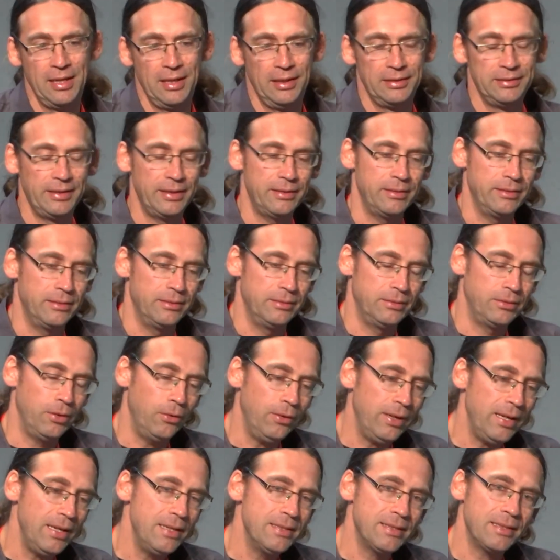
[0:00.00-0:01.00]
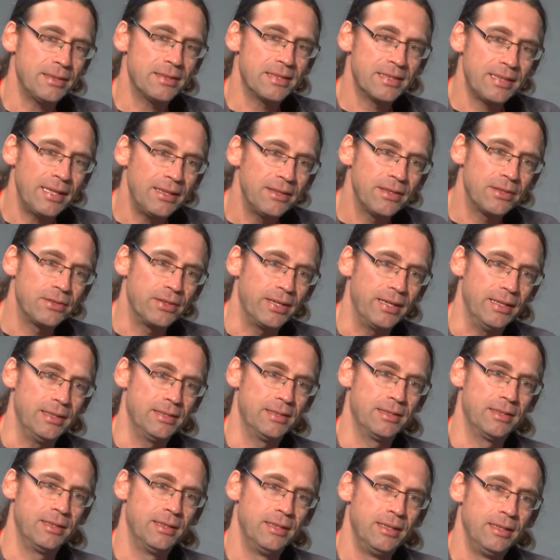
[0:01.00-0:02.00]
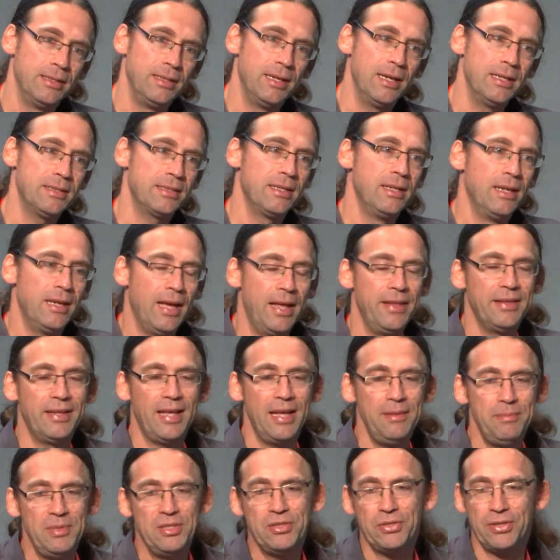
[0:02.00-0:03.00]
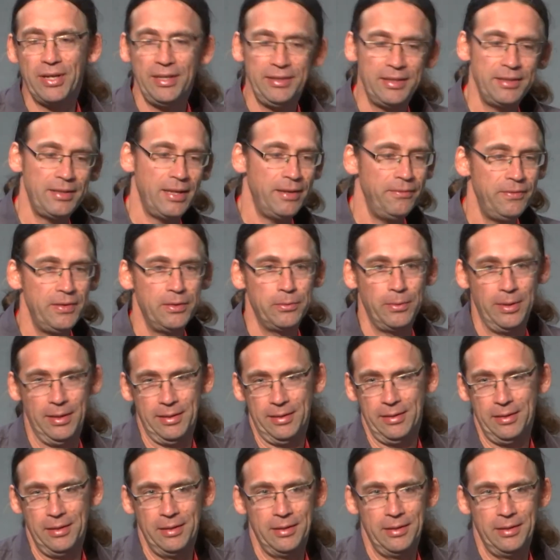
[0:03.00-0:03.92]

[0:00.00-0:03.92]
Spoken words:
The tokens are standardized, yes, and can be traded everywhere.